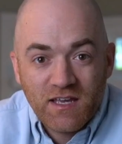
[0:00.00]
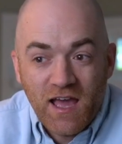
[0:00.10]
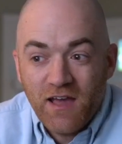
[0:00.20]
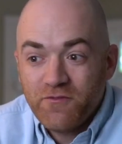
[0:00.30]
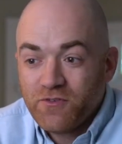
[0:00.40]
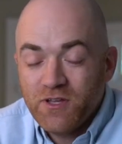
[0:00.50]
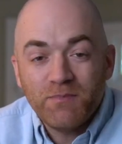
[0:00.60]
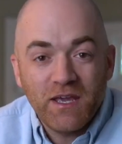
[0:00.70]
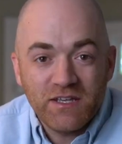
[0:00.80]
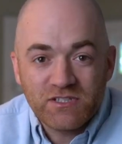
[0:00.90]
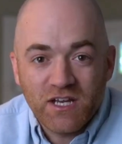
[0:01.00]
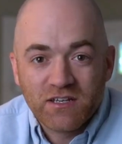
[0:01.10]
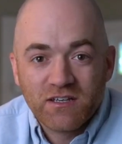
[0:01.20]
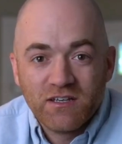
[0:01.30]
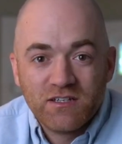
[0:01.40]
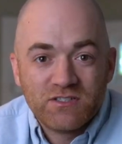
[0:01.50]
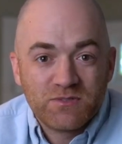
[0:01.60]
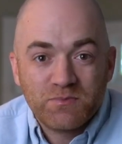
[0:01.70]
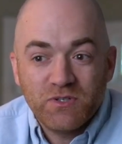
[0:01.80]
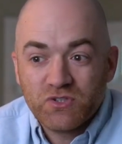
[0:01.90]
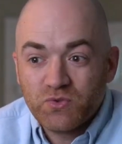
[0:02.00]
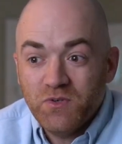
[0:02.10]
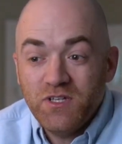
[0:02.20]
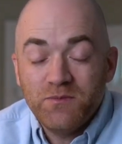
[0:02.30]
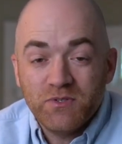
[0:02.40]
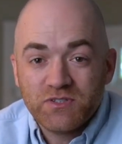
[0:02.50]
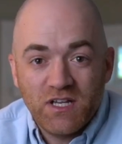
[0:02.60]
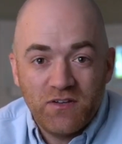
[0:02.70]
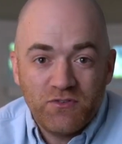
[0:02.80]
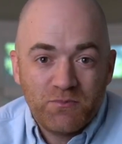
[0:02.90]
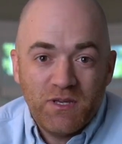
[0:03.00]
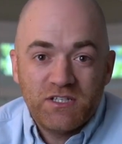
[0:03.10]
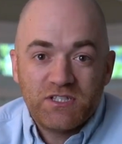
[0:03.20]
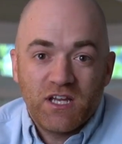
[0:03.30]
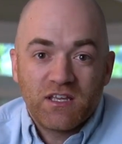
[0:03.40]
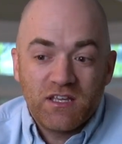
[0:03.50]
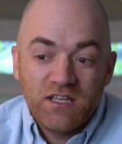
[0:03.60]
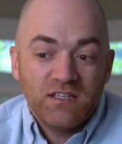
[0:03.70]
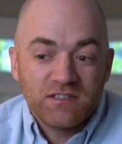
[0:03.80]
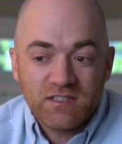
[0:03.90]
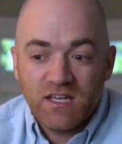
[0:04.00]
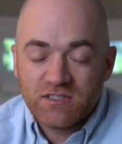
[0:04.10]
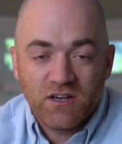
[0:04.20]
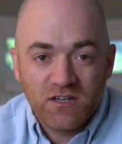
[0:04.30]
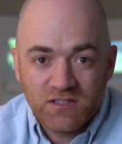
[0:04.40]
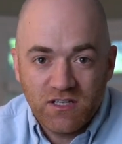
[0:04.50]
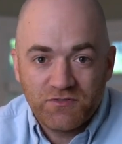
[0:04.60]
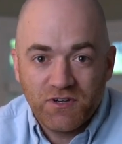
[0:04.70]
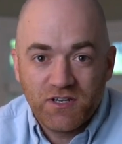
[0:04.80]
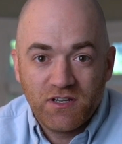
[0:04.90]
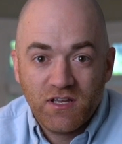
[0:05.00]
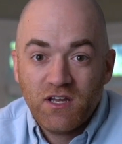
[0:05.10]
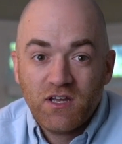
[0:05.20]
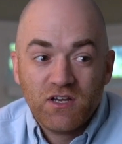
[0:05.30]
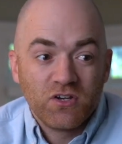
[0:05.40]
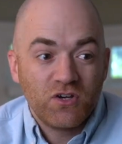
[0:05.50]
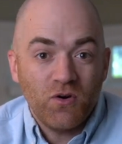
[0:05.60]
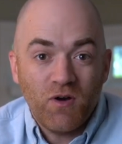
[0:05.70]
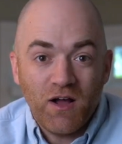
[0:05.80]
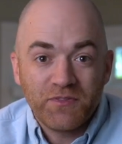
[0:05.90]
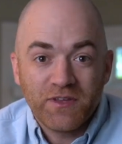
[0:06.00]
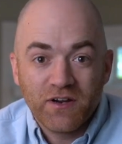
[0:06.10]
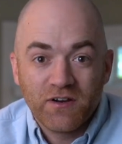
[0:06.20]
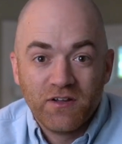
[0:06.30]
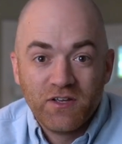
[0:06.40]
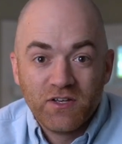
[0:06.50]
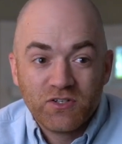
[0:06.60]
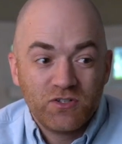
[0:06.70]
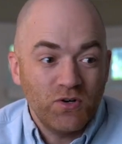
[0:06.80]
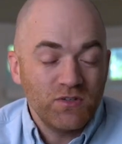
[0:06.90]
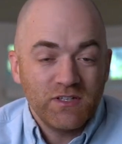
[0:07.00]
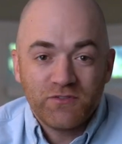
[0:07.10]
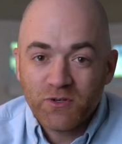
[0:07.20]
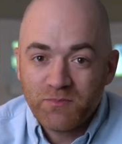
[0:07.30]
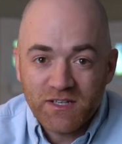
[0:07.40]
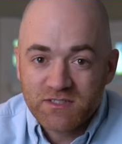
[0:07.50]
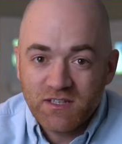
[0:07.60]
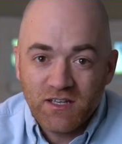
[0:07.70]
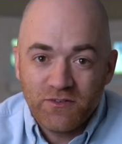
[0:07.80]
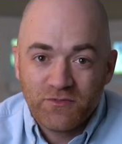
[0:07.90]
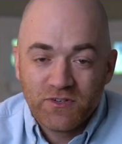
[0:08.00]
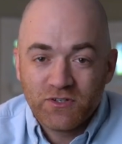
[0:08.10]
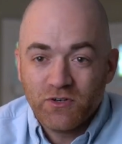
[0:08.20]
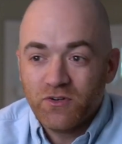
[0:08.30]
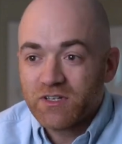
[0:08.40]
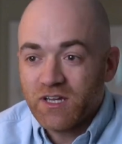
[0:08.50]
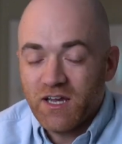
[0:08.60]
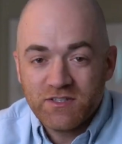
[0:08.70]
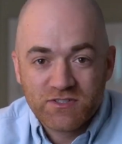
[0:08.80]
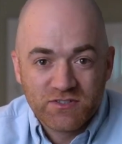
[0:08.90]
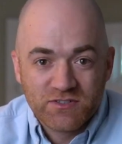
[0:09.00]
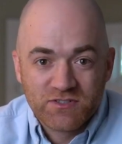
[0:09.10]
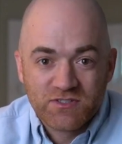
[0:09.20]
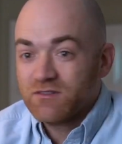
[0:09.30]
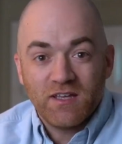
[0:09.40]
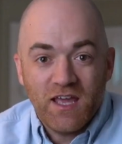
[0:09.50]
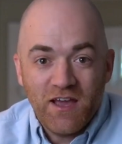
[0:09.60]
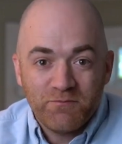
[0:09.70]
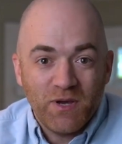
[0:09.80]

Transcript: Every paycheck, just put 20% of your paycheck into that target date fund. Go out there, go live your best life, go to concerts, have